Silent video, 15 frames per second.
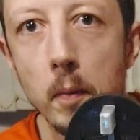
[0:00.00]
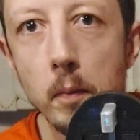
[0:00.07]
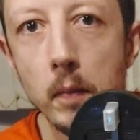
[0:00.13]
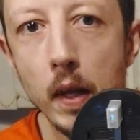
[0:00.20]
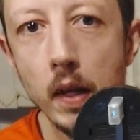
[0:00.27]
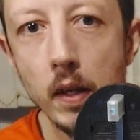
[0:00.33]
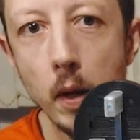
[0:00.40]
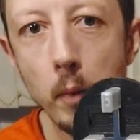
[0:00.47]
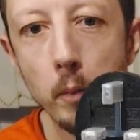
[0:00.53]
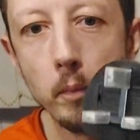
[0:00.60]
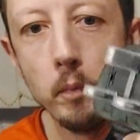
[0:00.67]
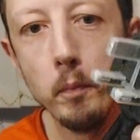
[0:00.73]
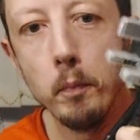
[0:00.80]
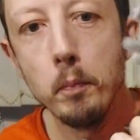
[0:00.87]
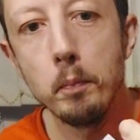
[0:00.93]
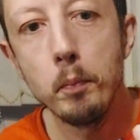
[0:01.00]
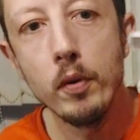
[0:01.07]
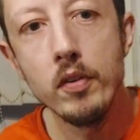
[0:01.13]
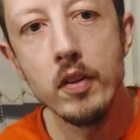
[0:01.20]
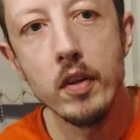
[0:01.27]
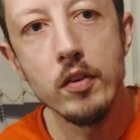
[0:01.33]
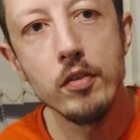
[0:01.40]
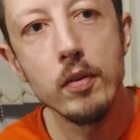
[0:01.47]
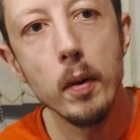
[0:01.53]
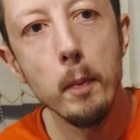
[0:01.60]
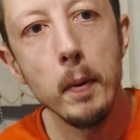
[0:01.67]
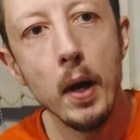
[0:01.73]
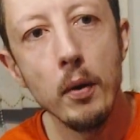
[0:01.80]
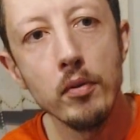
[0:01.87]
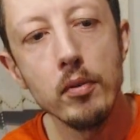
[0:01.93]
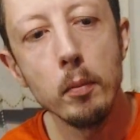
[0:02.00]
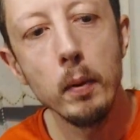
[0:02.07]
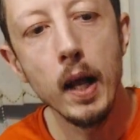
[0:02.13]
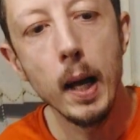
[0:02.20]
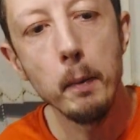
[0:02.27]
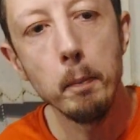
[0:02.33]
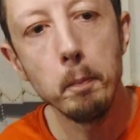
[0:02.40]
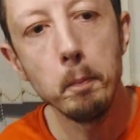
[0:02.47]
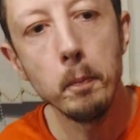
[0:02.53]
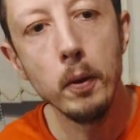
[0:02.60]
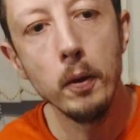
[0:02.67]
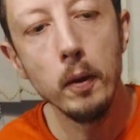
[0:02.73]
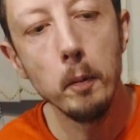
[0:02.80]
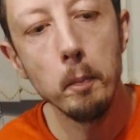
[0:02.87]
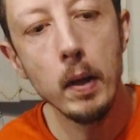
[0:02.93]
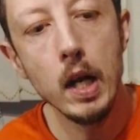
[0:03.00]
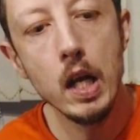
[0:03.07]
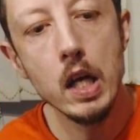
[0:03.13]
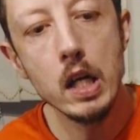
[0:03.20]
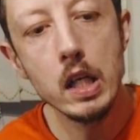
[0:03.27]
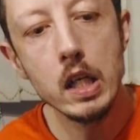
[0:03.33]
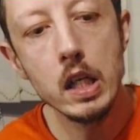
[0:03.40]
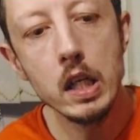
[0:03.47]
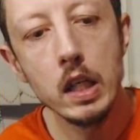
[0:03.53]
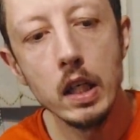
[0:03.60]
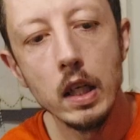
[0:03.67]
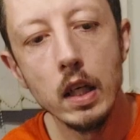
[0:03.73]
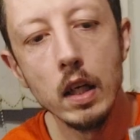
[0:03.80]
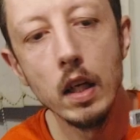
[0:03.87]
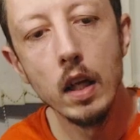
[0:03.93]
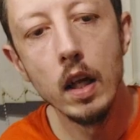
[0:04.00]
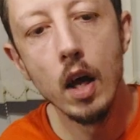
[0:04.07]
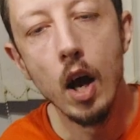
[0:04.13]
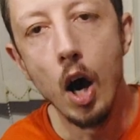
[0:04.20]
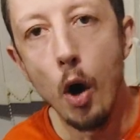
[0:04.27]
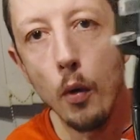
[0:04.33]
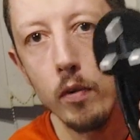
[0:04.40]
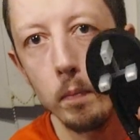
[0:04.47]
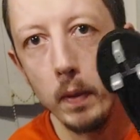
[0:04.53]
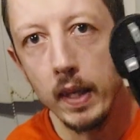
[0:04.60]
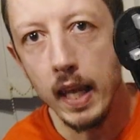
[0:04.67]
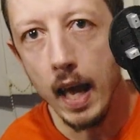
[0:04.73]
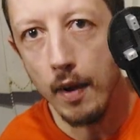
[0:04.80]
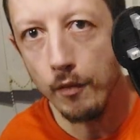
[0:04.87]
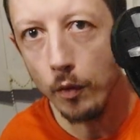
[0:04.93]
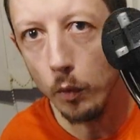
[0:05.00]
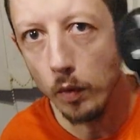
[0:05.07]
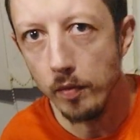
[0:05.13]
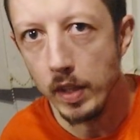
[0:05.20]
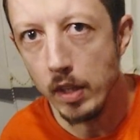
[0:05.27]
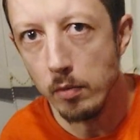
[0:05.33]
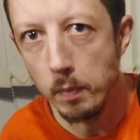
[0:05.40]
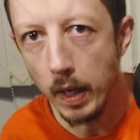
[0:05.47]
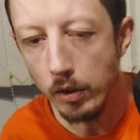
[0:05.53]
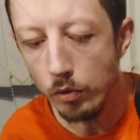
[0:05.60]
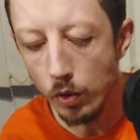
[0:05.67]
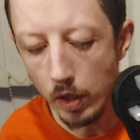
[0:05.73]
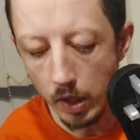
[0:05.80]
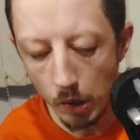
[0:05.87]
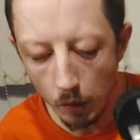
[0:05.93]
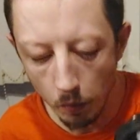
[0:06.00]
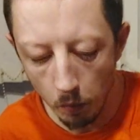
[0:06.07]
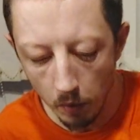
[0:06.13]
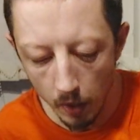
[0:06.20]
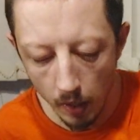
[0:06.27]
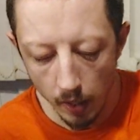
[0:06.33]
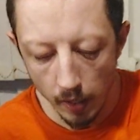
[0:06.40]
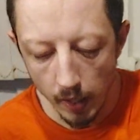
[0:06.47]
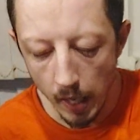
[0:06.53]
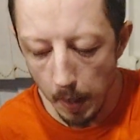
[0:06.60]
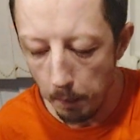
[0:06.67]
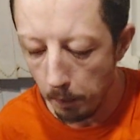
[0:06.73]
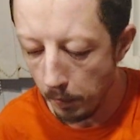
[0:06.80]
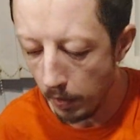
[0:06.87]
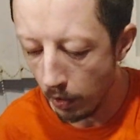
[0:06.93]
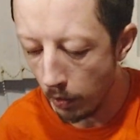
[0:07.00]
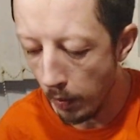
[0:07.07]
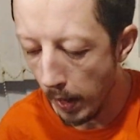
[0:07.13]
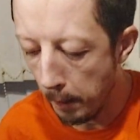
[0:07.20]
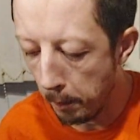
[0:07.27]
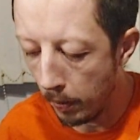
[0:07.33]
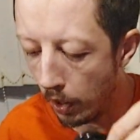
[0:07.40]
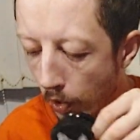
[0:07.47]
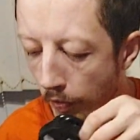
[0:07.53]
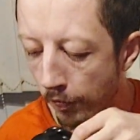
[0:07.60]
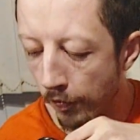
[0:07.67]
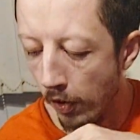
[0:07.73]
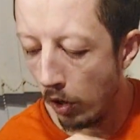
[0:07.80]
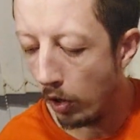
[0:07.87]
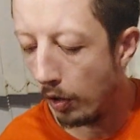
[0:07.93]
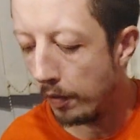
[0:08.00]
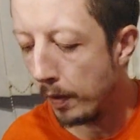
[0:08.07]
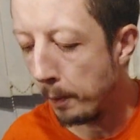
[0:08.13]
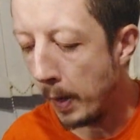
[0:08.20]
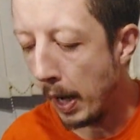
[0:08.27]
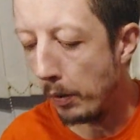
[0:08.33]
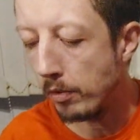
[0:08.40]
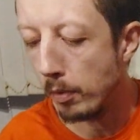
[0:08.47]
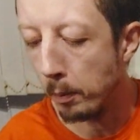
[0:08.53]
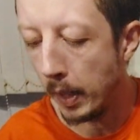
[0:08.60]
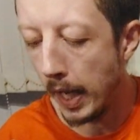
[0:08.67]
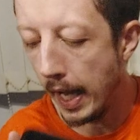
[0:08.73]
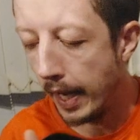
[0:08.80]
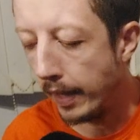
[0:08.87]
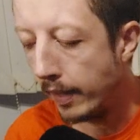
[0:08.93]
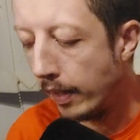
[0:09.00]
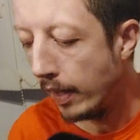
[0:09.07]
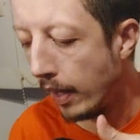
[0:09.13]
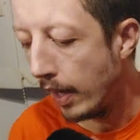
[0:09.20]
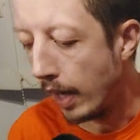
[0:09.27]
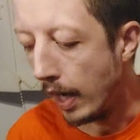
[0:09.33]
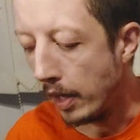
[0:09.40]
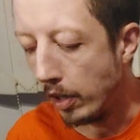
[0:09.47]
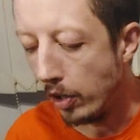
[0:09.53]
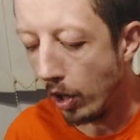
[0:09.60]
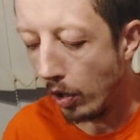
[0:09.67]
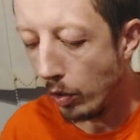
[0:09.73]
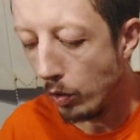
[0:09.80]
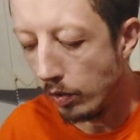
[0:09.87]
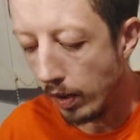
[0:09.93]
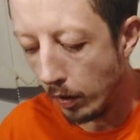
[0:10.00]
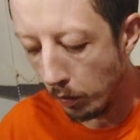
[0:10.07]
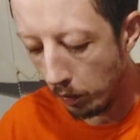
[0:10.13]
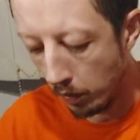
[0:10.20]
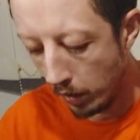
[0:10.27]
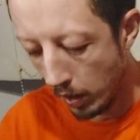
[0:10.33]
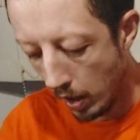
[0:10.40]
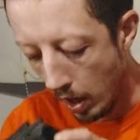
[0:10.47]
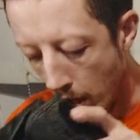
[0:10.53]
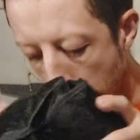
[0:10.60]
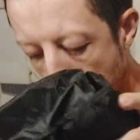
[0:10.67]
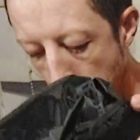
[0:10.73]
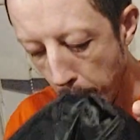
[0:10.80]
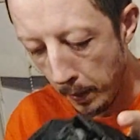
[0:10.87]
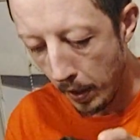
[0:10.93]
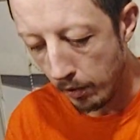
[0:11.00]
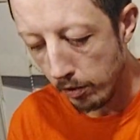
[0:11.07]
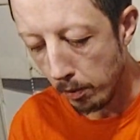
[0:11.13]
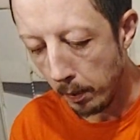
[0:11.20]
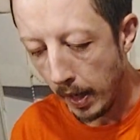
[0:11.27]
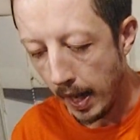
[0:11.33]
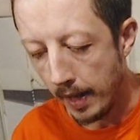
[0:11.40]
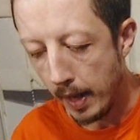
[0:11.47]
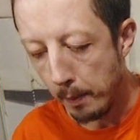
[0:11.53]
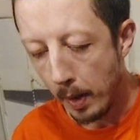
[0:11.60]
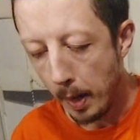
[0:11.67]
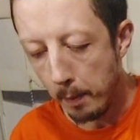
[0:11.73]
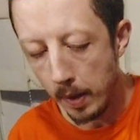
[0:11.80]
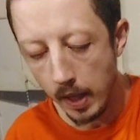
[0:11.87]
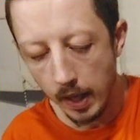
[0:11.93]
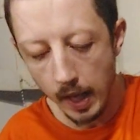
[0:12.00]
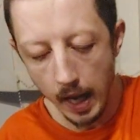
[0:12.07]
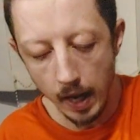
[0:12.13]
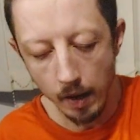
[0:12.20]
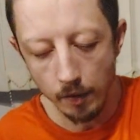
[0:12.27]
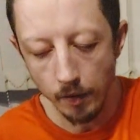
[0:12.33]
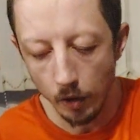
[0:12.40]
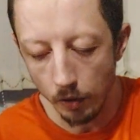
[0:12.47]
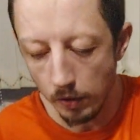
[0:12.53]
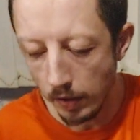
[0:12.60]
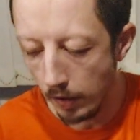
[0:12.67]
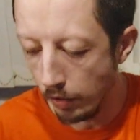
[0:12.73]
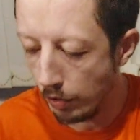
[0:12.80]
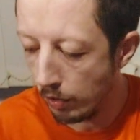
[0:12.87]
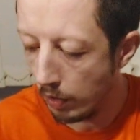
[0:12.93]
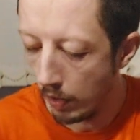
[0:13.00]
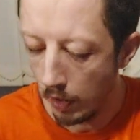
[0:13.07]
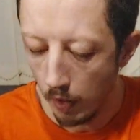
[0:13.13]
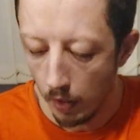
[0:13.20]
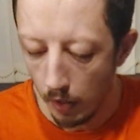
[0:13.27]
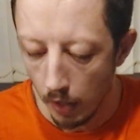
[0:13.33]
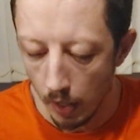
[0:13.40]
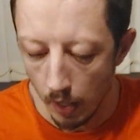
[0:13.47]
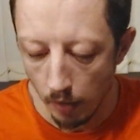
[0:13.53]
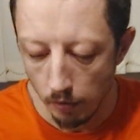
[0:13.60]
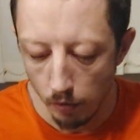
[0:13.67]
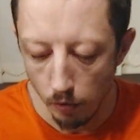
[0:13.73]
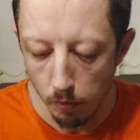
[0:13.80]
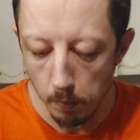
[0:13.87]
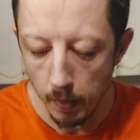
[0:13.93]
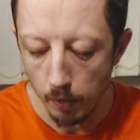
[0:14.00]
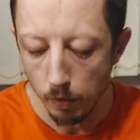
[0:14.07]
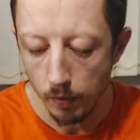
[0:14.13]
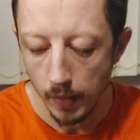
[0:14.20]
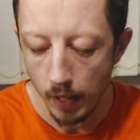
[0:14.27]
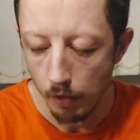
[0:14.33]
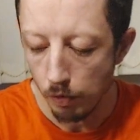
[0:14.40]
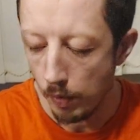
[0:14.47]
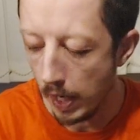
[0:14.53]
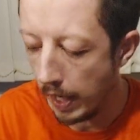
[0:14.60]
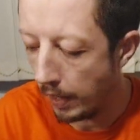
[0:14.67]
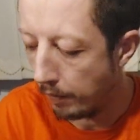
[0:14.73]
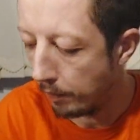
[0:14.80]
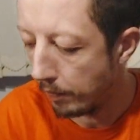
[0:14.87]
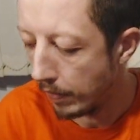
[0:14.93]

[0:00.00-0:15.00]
There you go. British power supply plug. Always be careful with these. Make sure you keep the correct plug for the power supply and you're not using another power supply that might be higher voltage. So just make sure that's right.